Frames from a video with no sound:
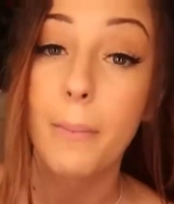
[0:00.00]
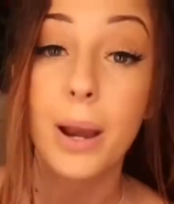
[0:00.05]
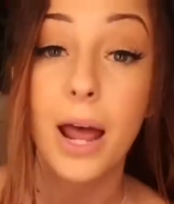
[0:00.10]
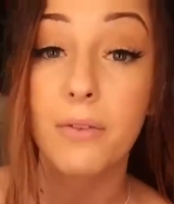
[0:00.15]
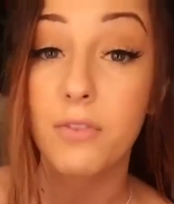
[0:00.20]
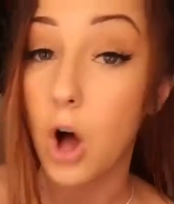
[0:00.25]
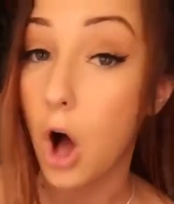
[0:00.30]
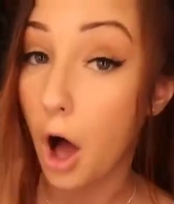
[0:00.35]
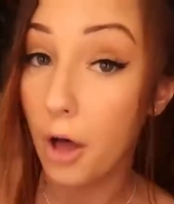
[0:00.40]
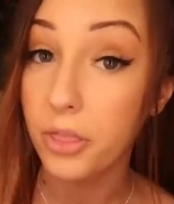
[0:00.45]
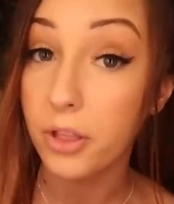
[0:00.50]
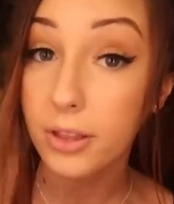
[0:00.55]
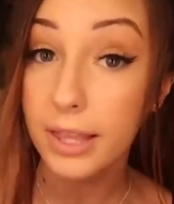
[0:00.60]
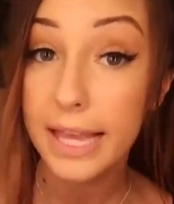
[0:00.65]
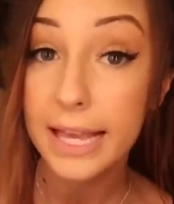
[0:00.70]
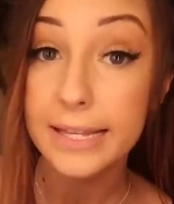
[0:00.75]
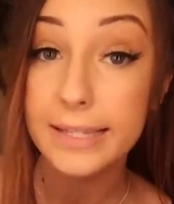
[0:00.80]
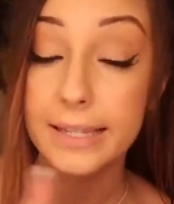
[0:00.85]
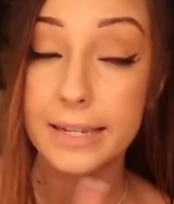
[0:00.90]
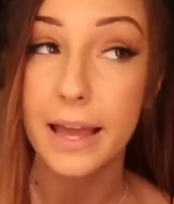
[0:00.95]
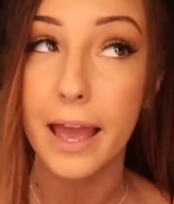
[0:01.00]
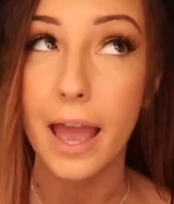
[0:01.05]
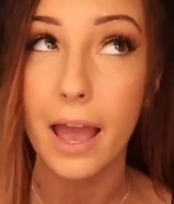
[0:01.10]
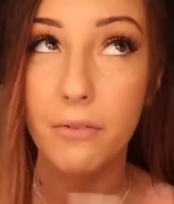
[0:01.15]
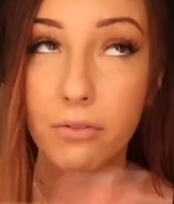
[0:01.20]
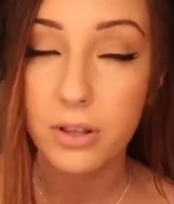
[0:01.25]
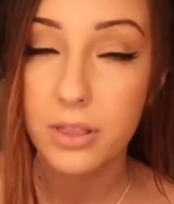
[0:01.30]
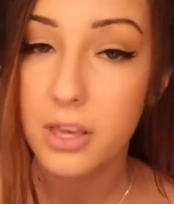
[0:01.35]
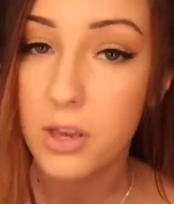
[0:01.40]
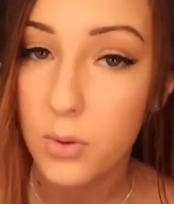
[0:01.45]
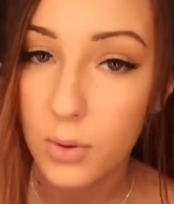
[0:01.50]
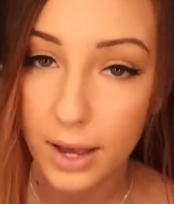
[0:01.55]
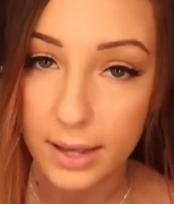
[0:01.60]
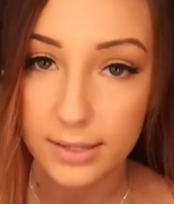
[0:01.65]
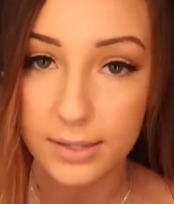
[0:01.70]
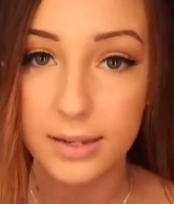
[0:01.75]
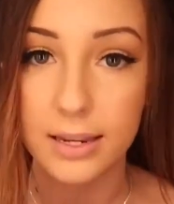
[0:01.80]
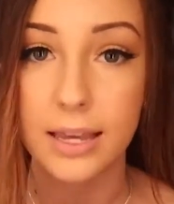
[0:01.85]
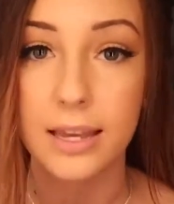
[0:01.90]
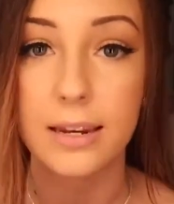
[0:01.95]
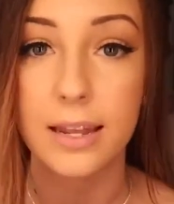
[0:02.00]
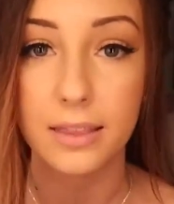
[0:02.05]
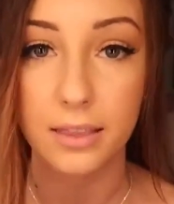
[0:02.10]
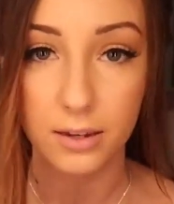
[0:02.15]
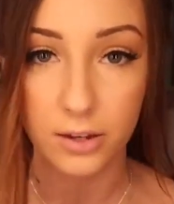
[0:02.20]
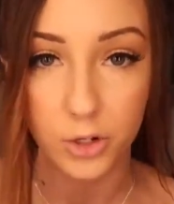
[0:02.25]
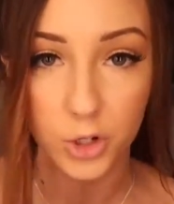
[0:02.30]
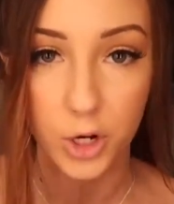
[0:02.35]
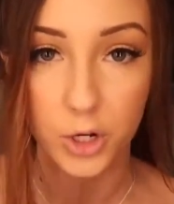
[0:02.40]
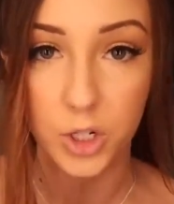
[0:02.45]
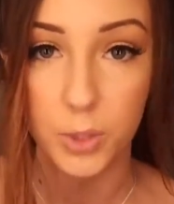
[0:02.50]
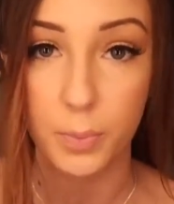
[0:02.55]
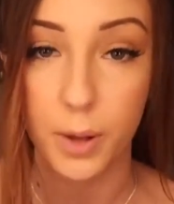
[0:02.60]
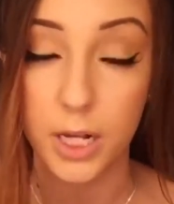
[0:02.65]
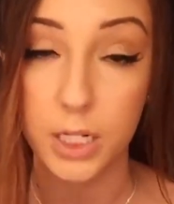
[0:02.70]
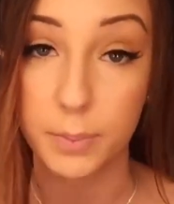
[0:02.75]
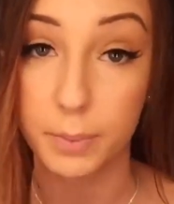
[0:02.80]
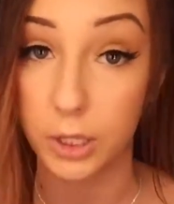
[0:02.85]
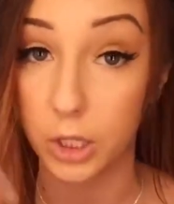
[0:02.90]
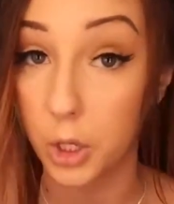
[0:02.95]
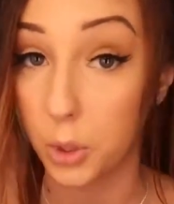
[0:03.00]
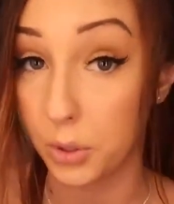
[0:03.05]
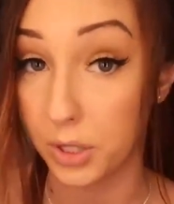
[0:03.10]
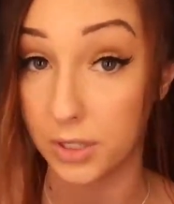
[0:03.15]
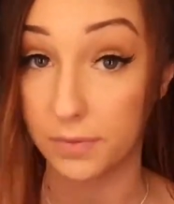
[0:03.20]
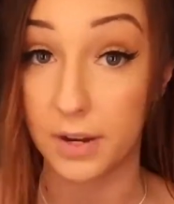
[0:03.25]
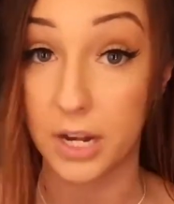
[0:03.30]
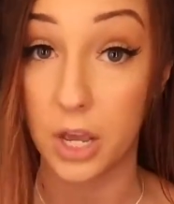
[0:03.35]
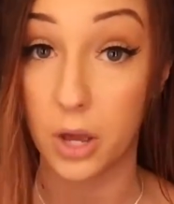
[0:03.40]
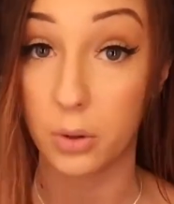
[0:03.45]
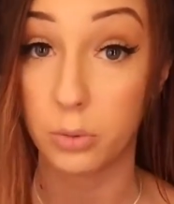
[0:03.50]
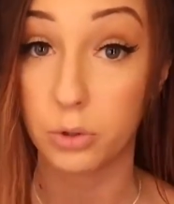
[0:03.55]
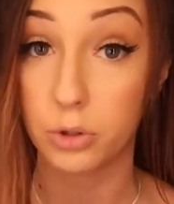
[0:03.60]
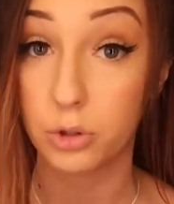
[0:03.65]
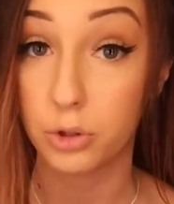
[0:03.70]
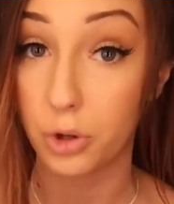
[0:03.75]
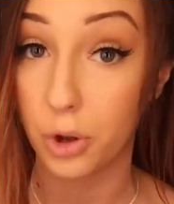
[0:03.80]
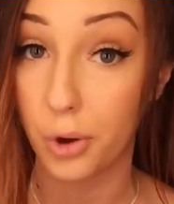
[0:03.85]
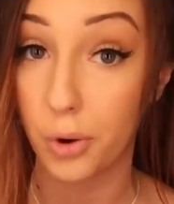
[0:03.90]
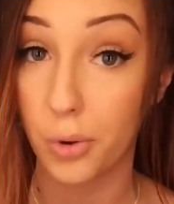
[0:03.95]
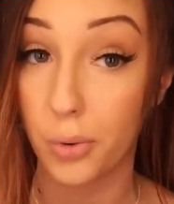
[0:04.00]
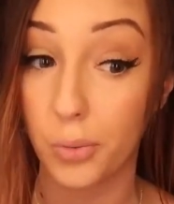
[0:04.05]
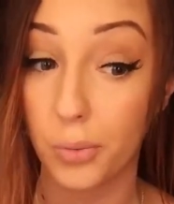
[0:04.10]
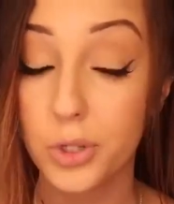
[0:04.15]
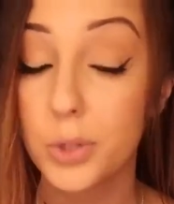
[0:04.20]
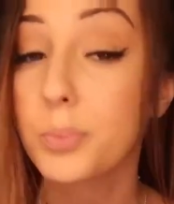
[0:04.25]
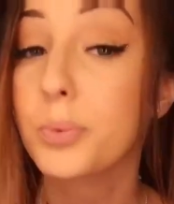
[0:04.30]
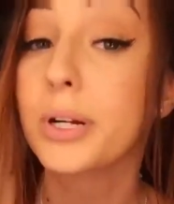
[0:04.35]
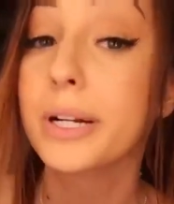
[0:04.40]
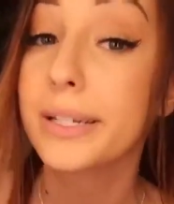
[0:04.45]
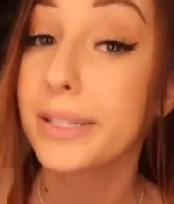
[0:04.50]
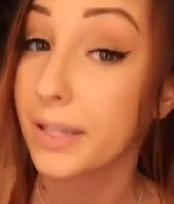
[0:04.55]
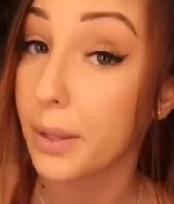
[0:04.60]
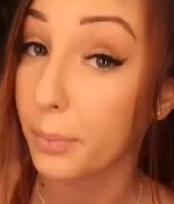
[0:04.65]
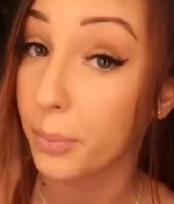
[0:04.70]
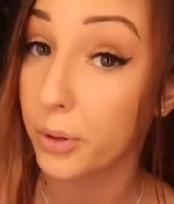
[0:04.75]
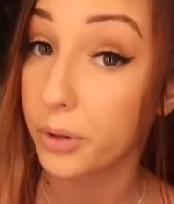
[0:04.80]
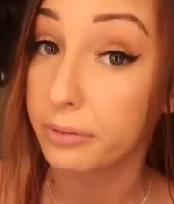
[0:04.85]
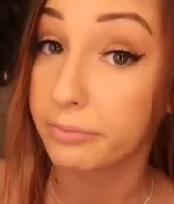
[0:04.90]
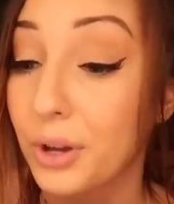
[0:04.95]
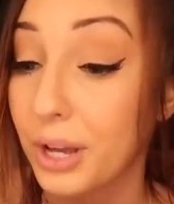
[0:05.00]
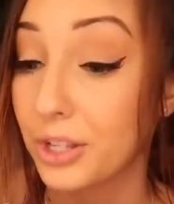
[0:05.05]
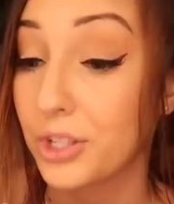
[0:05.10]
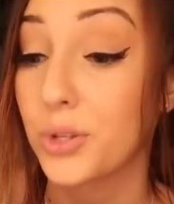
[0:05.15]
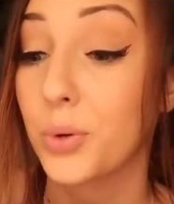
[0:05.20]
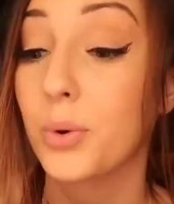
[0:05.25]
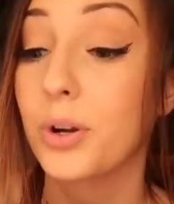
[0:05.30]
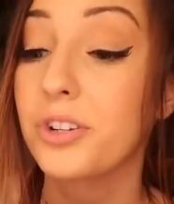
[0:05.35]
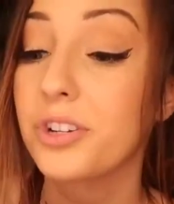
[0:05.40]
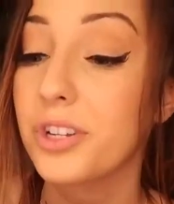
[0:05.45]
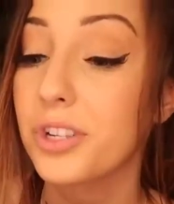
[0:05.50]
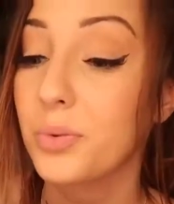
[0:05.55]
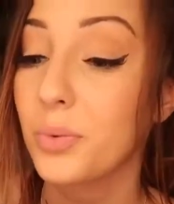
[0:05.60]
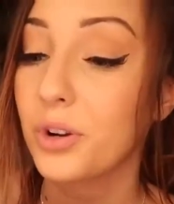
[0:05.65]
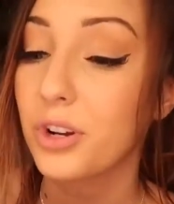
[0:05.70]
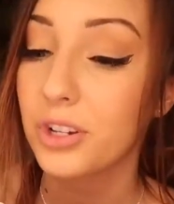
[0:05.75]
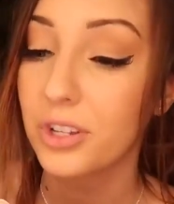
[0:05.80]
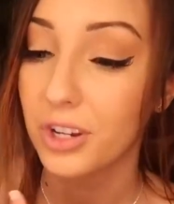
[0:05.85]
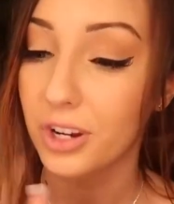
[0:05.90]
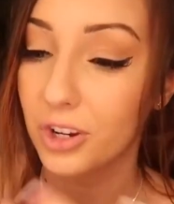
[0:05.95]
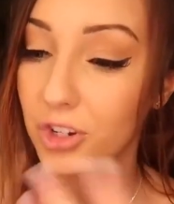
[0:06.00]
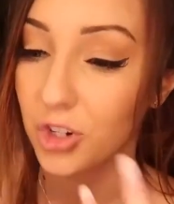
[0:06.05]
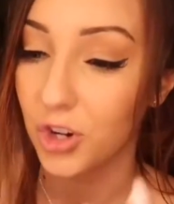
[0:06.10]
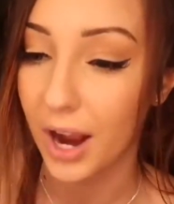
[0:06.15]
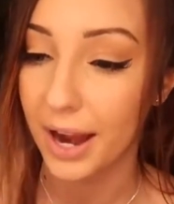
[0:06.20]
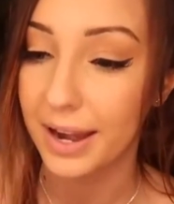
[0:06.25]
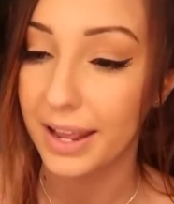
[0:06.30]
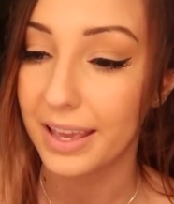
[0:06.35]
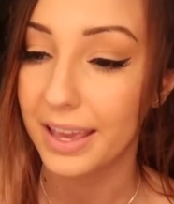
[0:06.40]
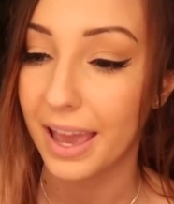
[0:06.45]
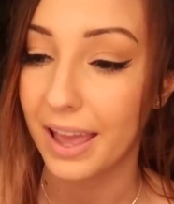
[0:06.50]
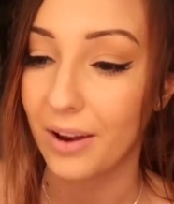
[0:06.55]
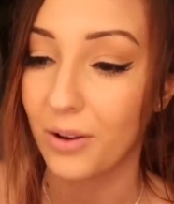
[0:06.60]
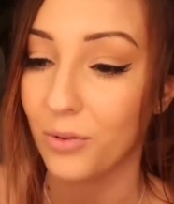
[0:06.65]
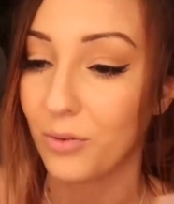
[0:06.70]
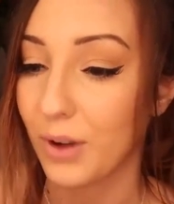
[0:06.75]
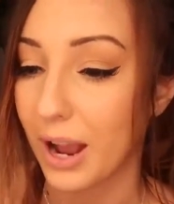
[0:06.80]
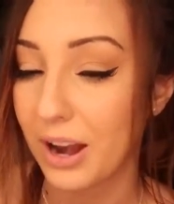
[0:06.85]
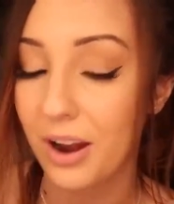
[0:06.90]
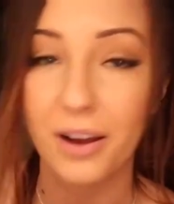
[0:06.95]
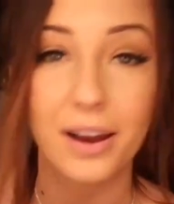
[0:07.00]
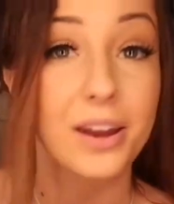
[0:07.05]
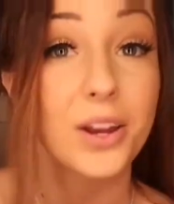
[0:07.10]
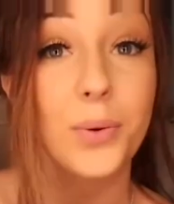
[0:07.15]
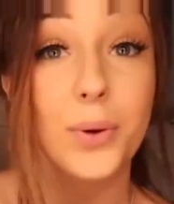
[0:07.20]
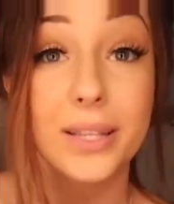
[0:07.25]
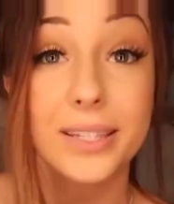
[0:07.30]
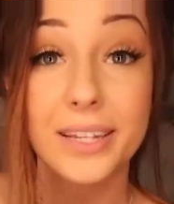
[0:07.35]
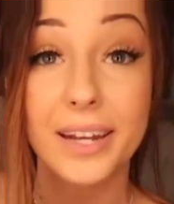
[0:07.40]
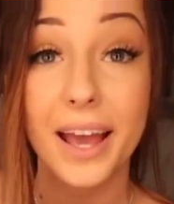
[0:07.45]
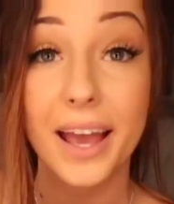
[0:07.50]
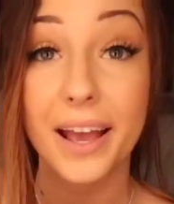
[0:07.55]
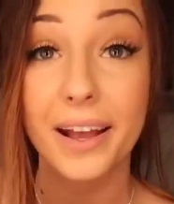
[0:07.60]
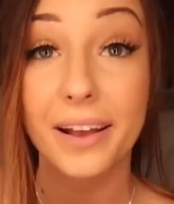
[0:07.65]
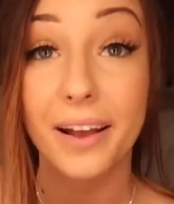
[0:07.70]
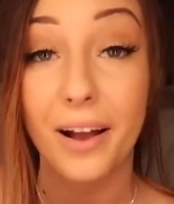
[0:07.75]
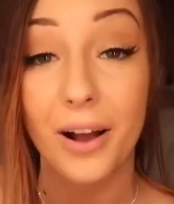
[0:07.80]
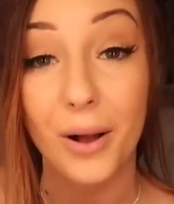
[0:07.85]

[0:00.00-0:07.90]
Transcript: I'm gonna have all the links and everything you guys need in the description box below this video. So it's pretty simple. Okay, so we're just we're just gonna try to get right on into it today.